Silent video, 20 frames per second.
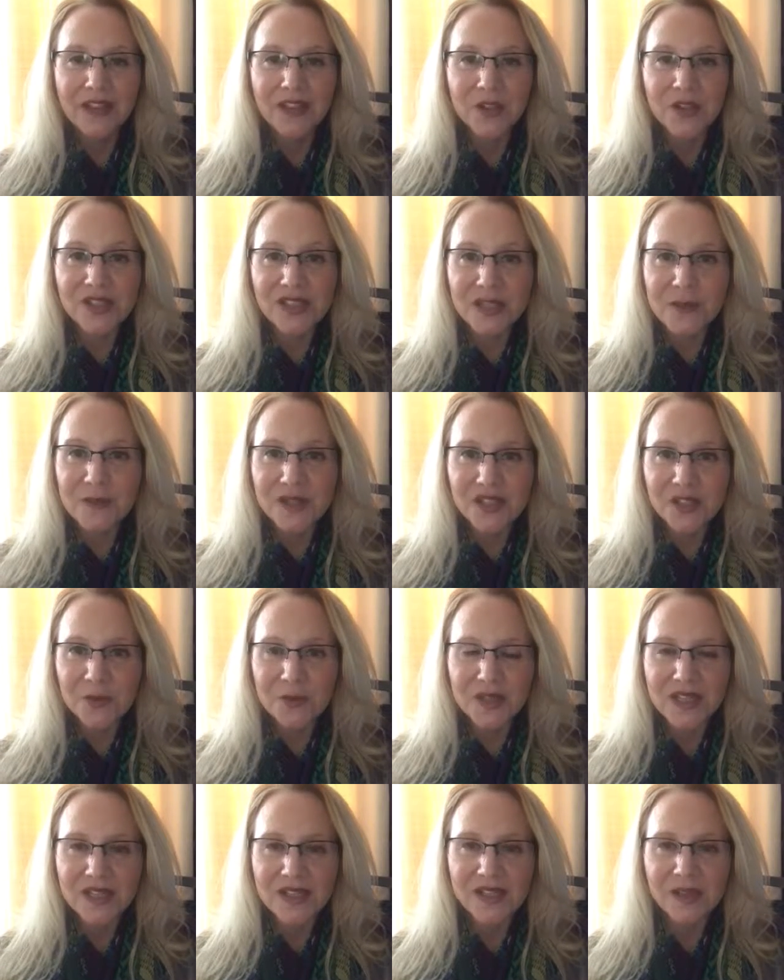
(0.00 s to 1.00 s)
There seems
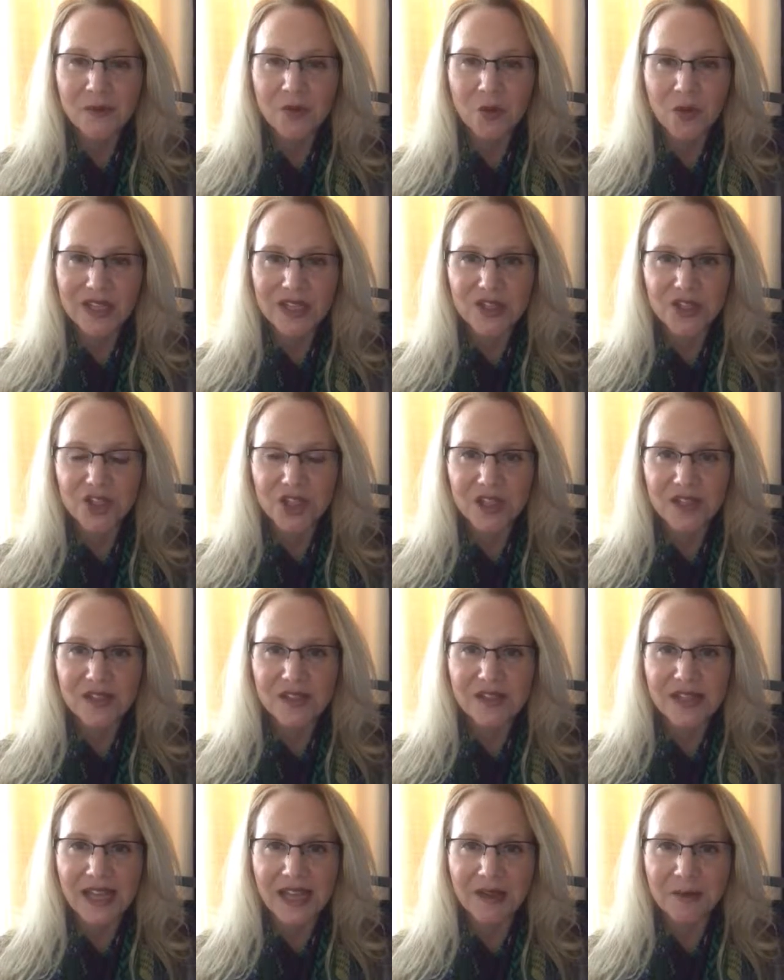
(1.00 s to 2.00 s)
to be some
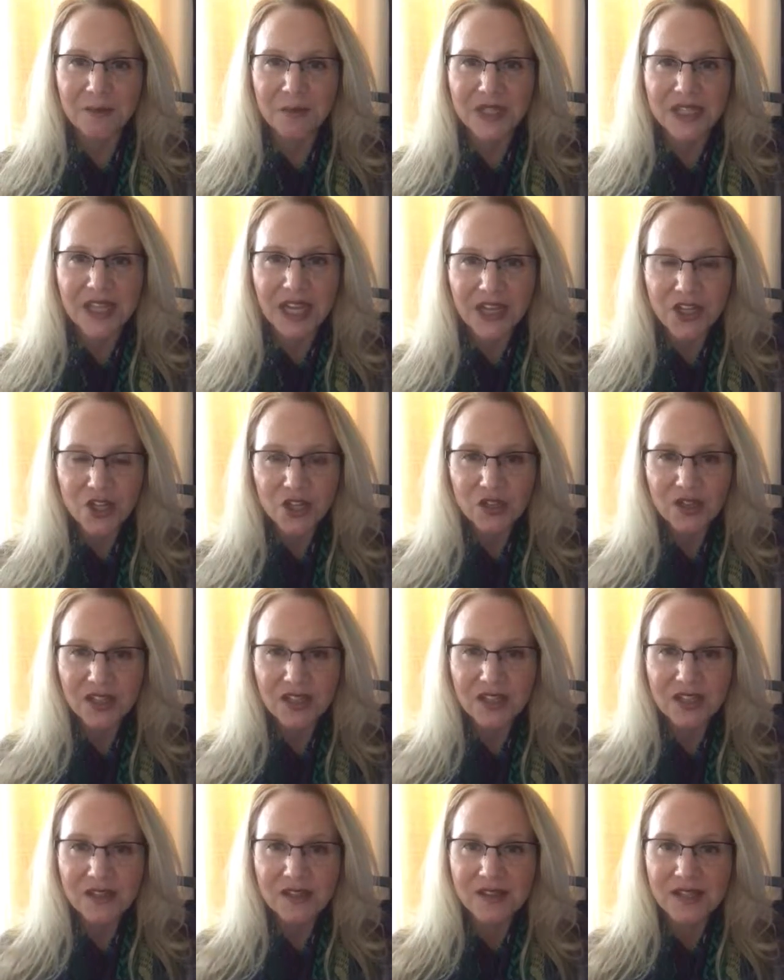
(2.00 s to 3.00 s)
questions and
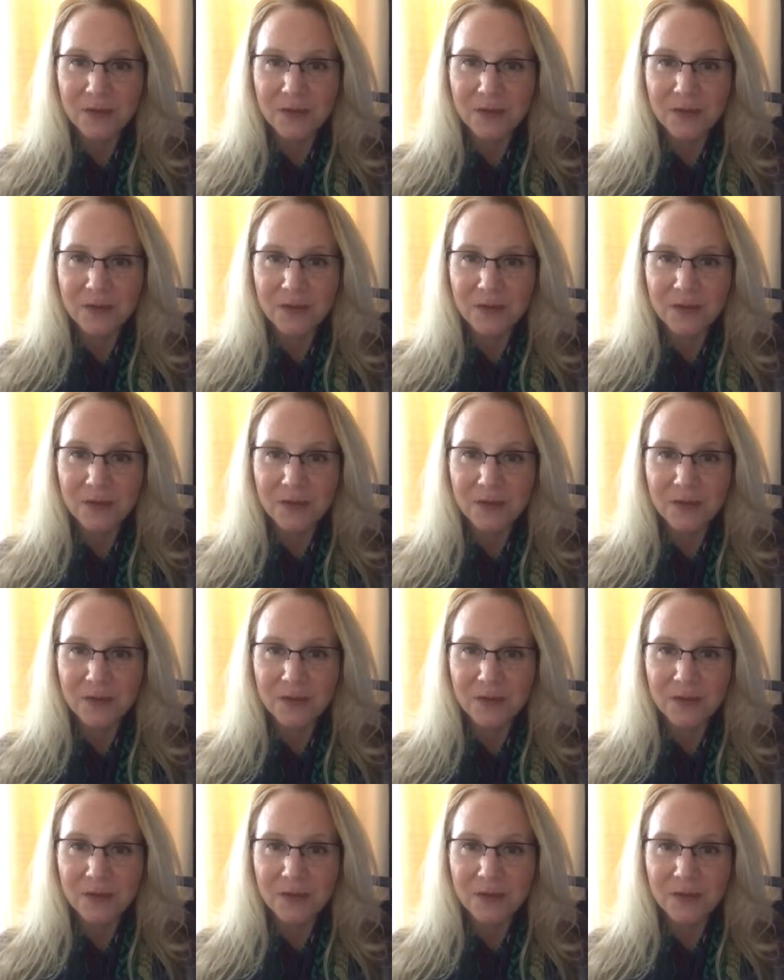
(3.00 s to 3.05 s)
potentially